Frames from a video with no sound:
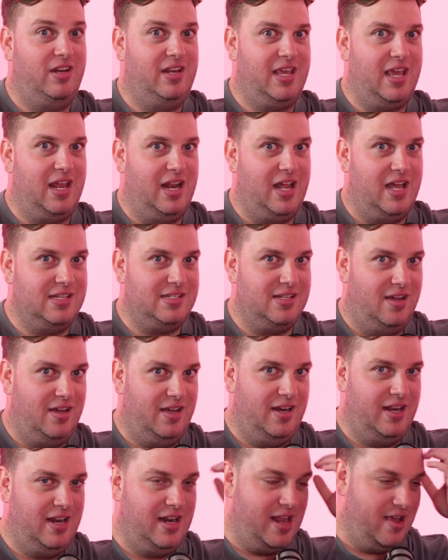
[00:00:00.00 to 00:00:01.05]
it again last
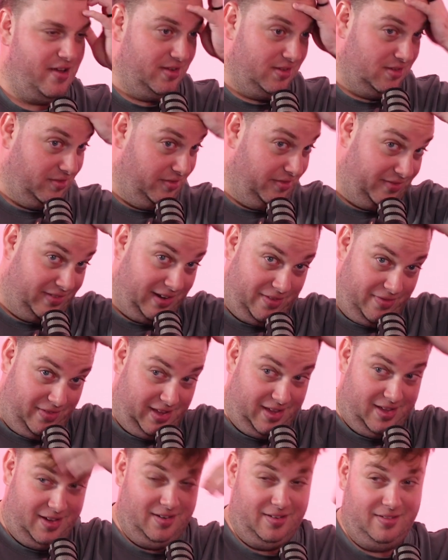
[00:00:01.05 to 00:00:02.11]
night and now it's all
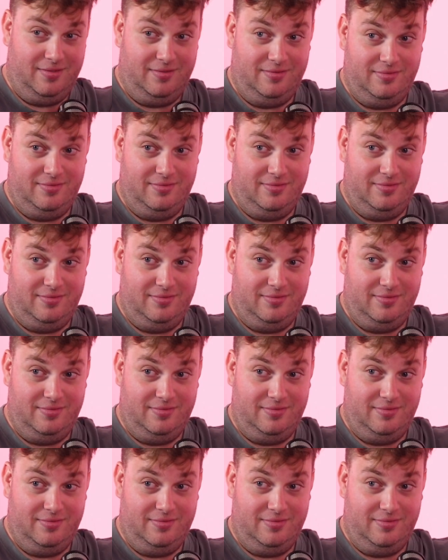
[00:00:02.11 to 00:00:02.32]
fluffy and